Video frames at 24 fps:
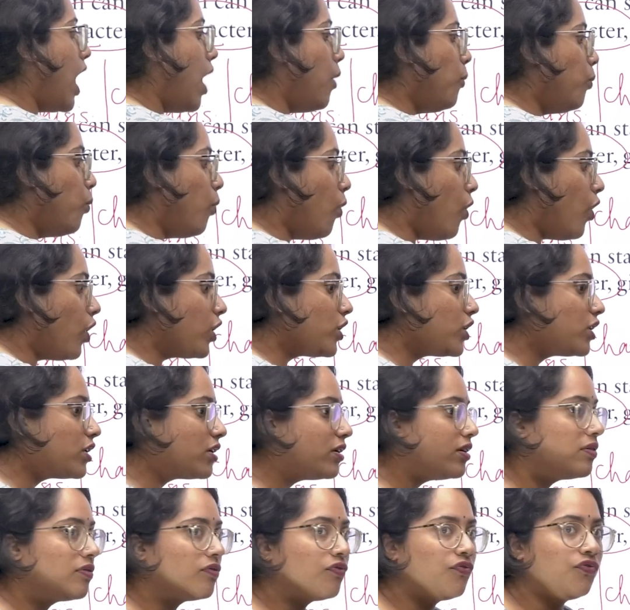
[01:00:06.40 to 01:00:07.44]
what
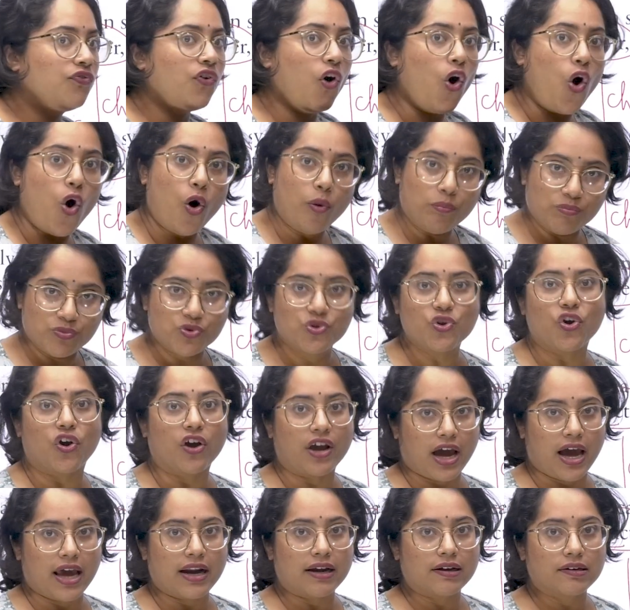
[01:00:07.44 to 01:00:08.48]
forms your
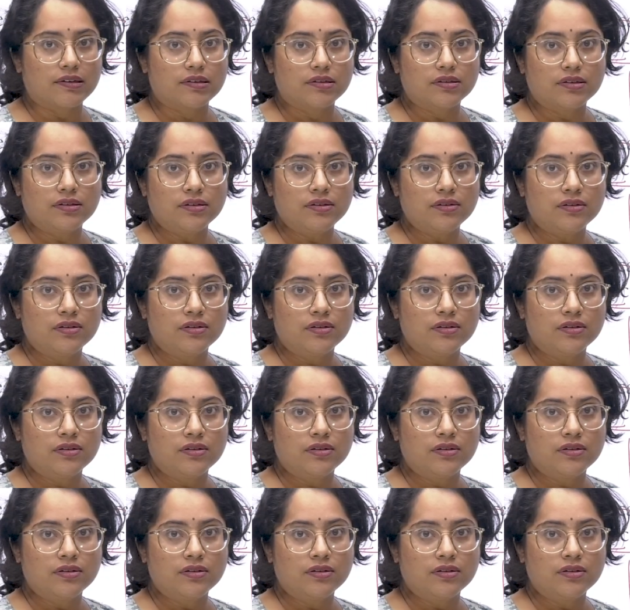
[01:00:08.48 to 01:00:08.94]
character,